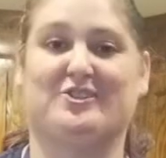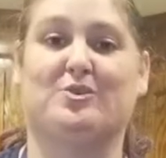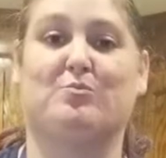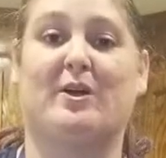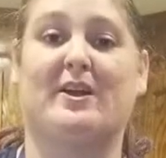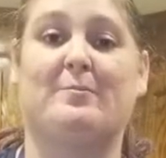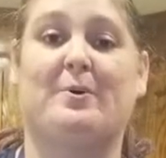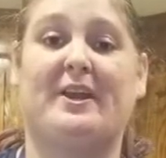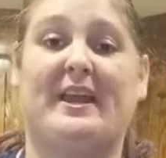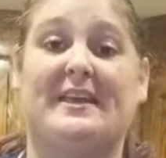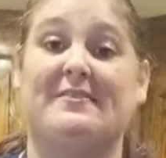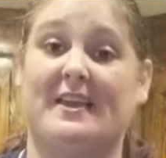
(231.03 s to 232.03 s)
So we're gonna put
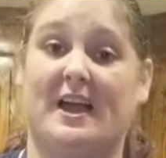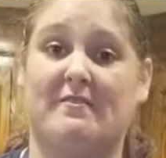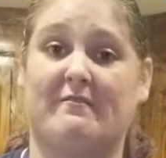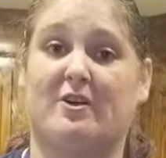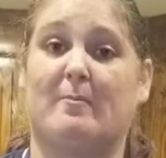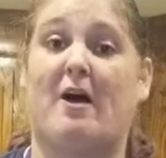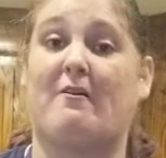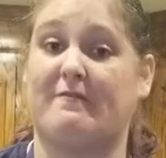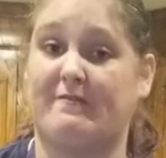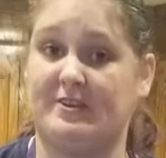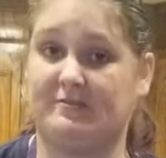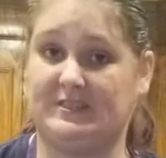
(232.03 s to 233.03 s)
it in the oven for about
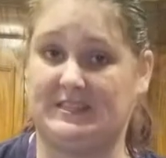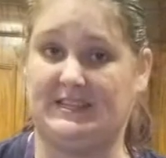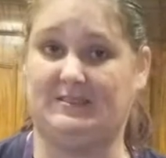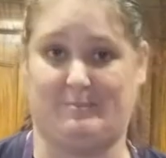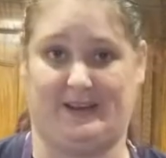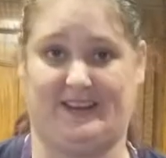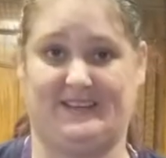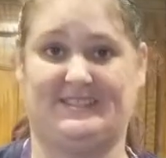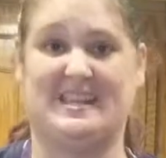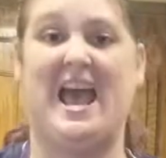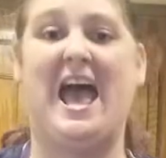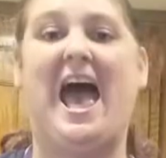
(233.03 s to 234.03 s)
15
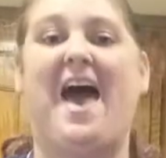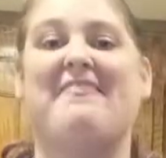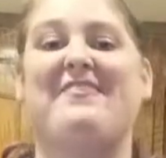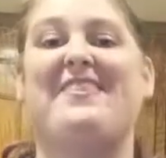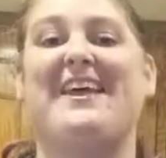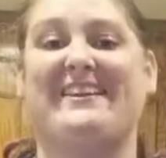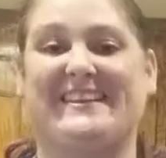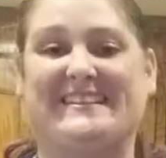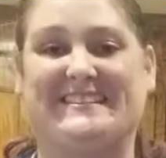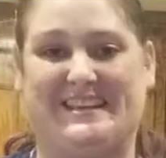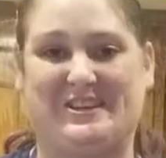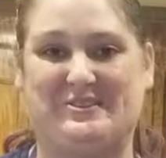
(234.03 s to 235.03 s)
minutes and then
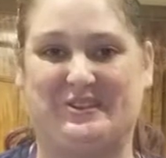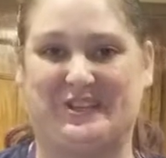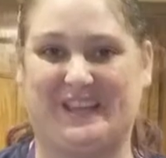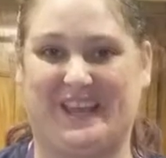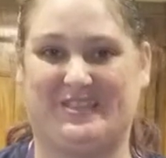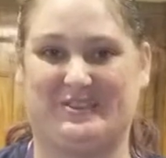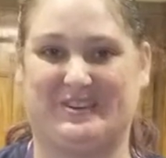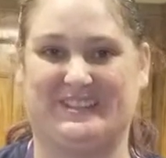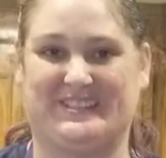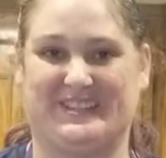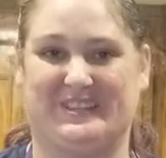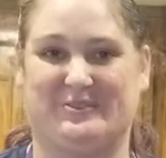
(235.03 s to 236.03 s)
continue cooking it the
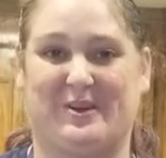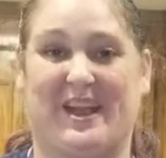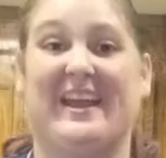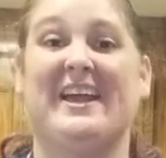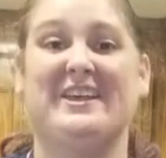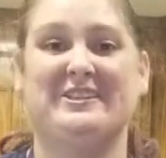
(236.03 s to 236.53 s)
rest of the way.